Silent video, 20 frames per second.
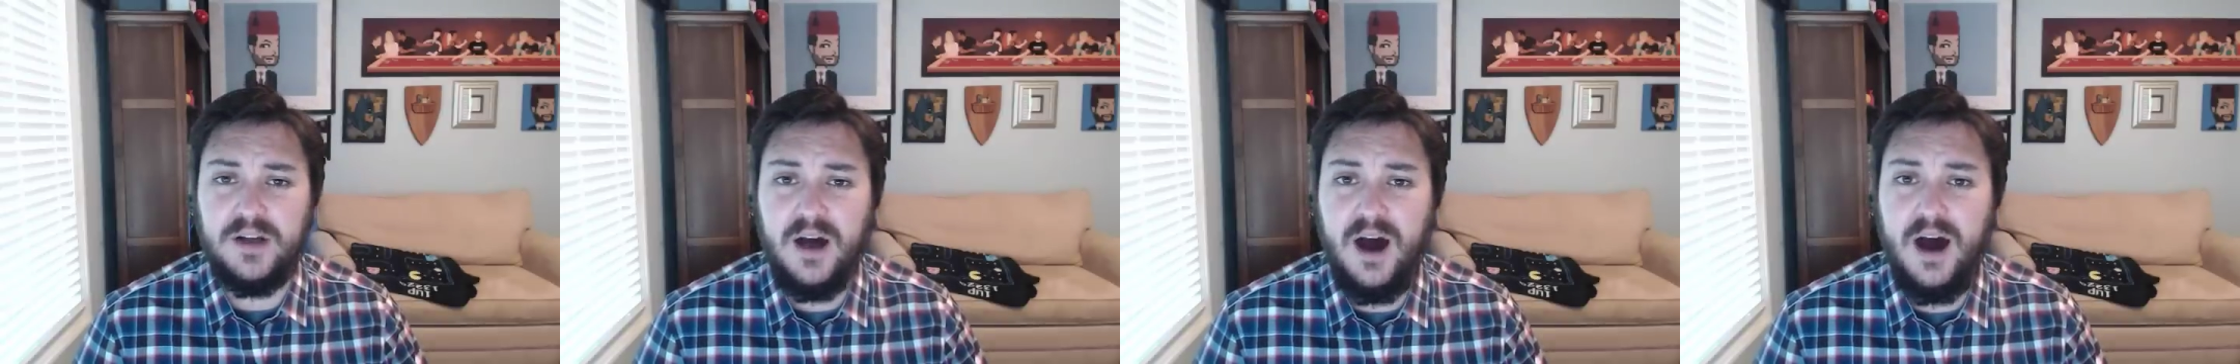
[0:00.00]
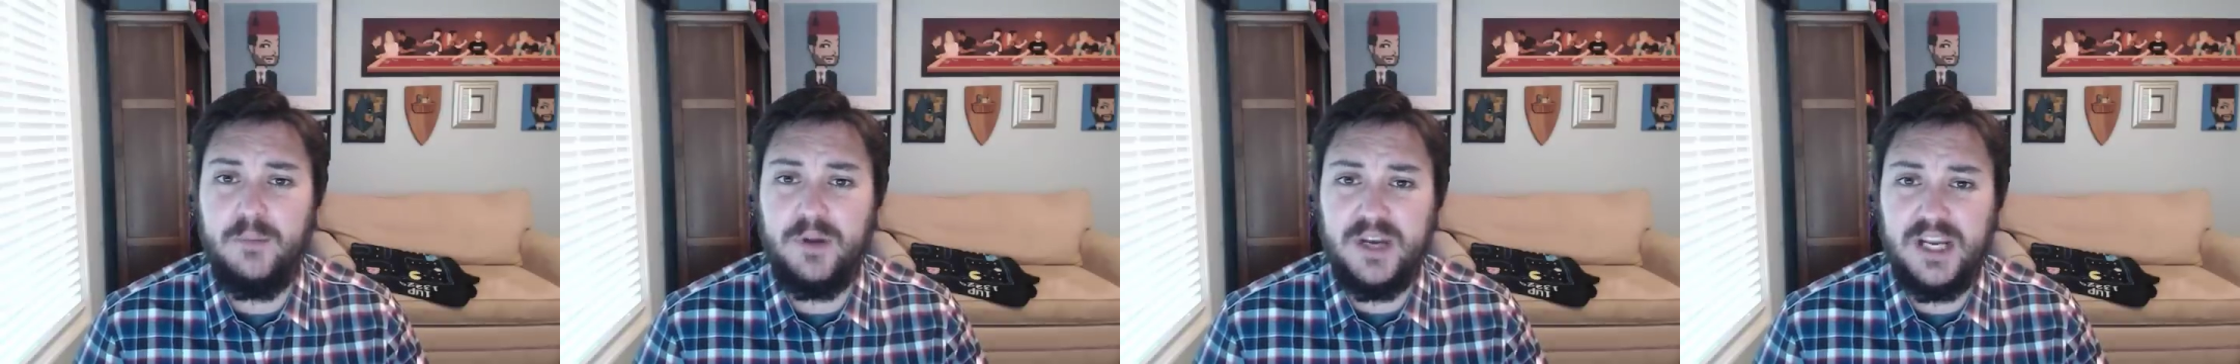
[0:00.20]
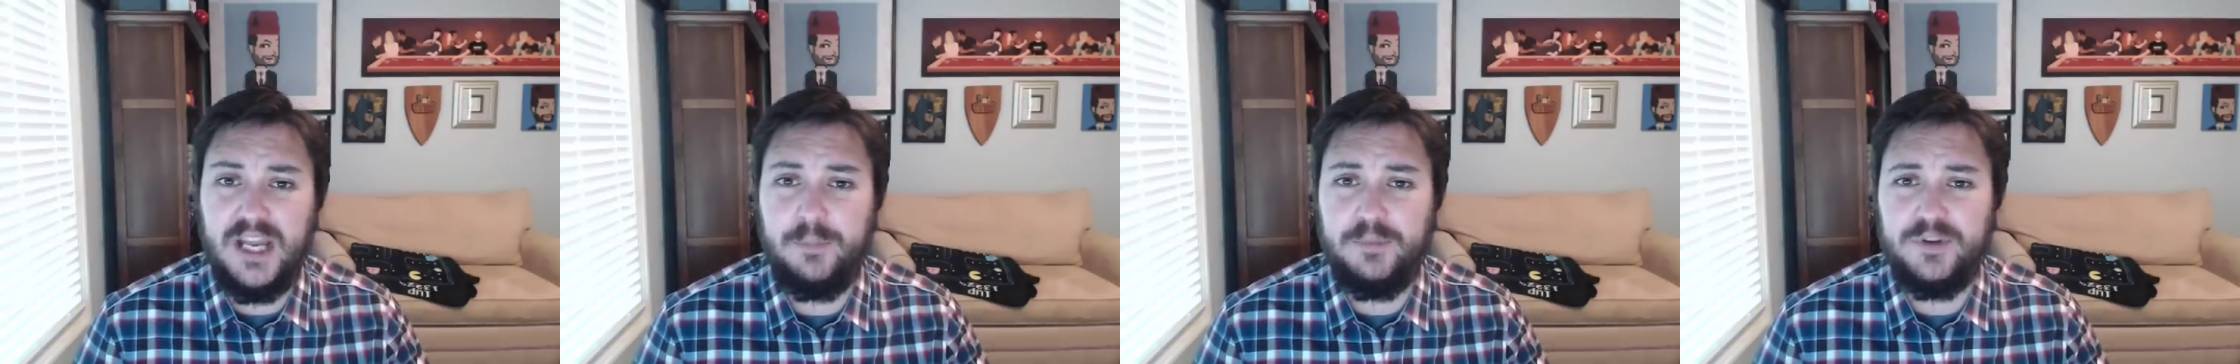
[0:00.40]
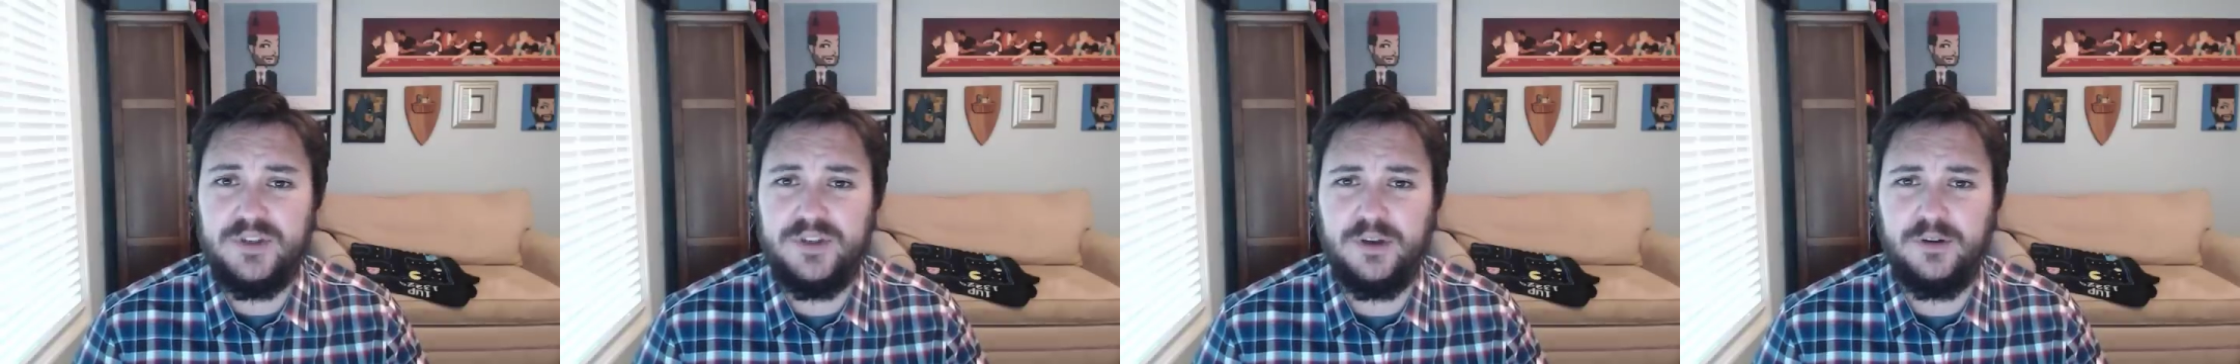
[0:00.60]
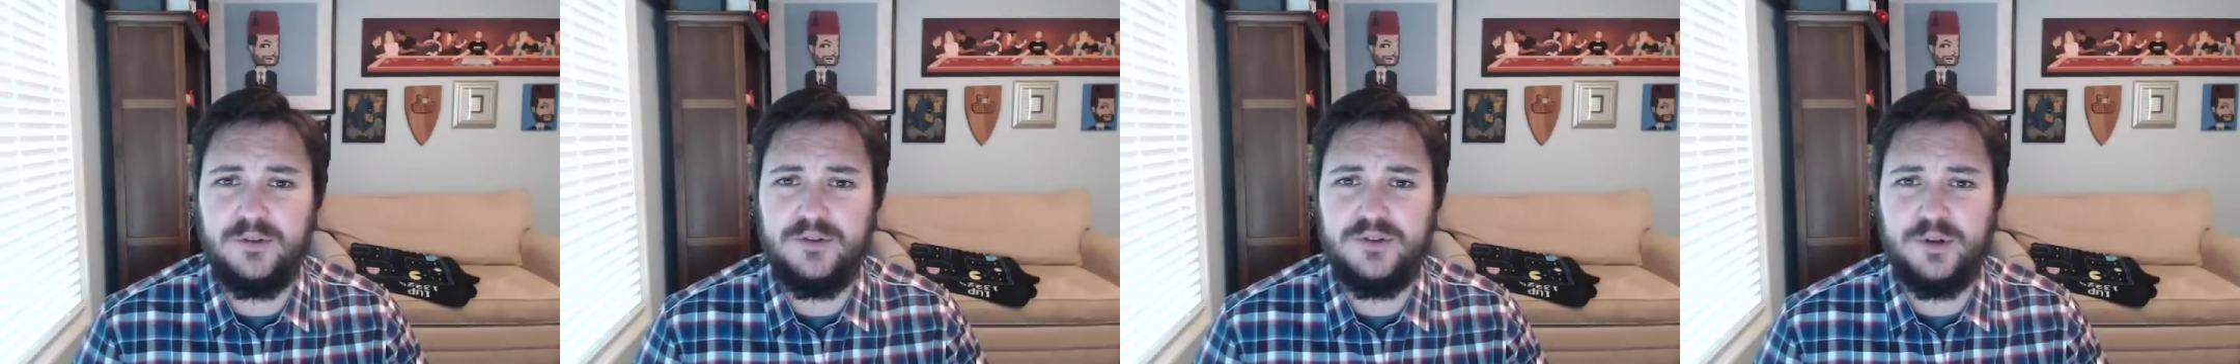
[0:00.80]
comedy
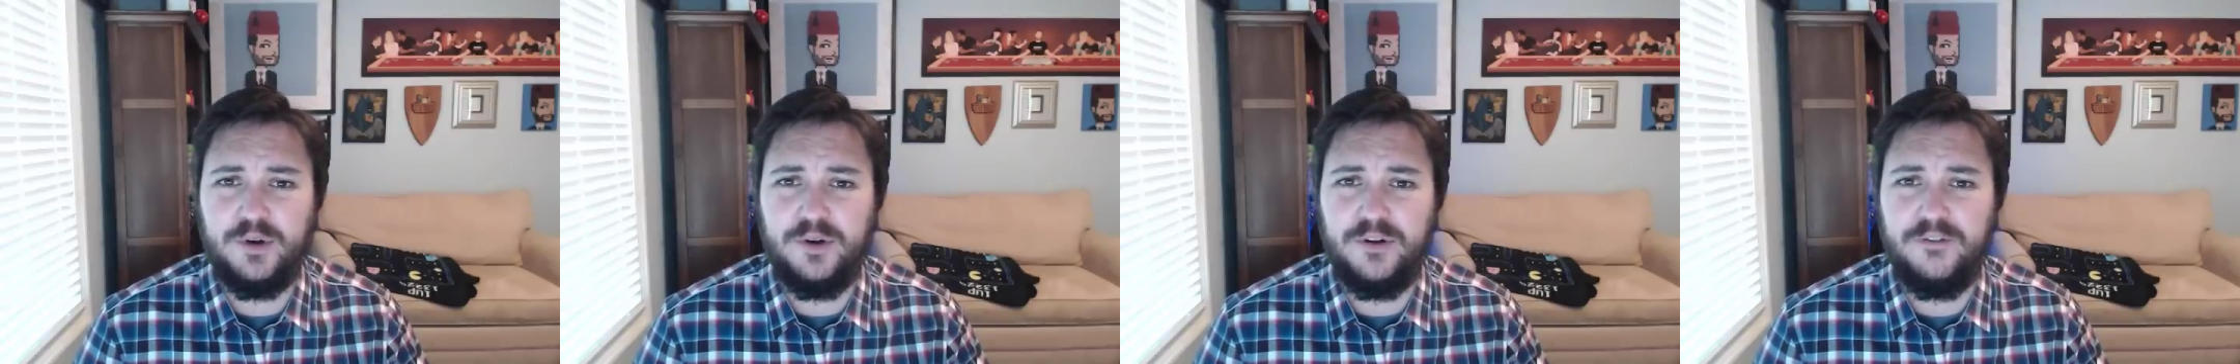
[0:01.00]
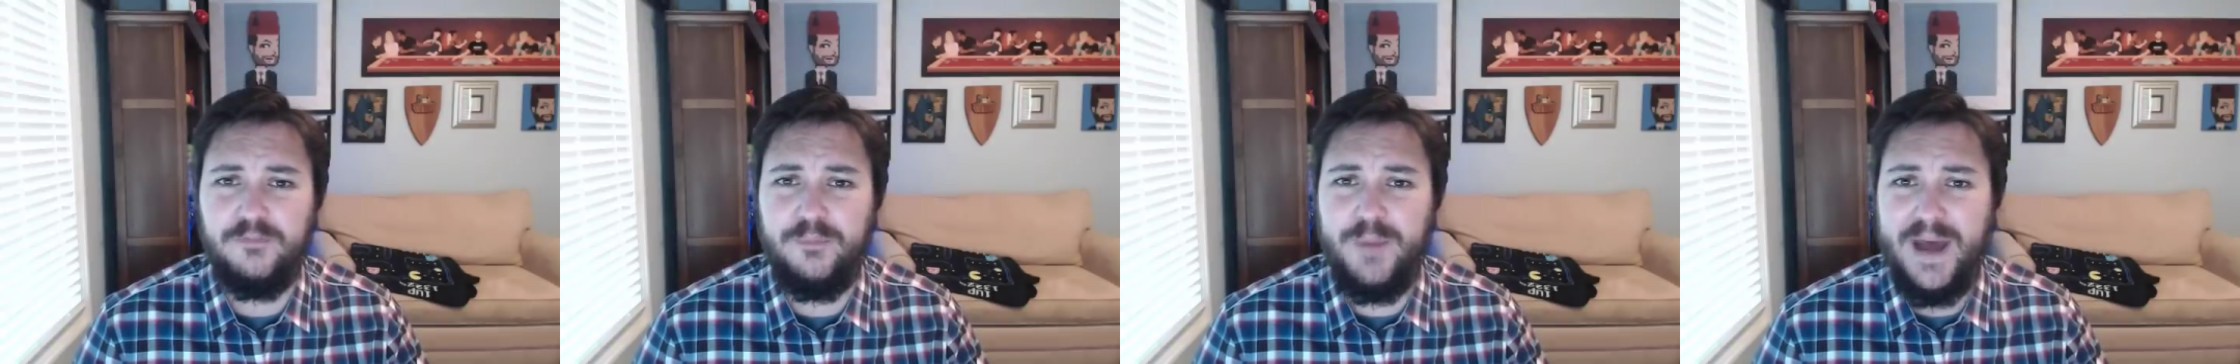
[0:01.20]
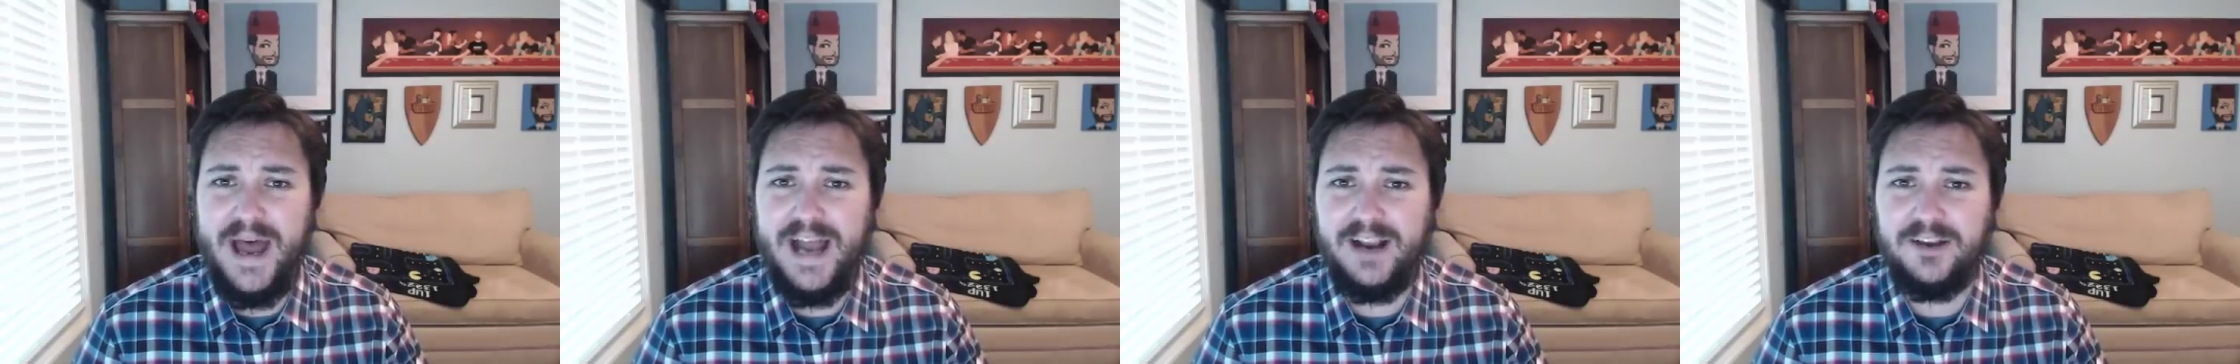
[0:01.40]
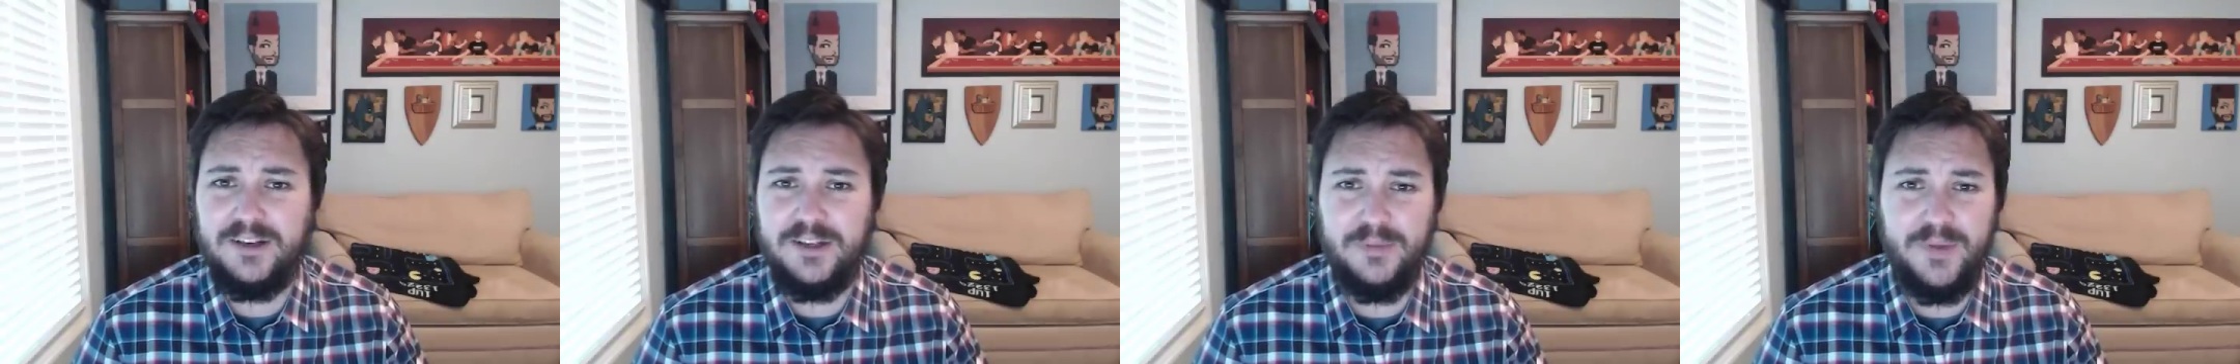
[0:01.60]
episodes sort of back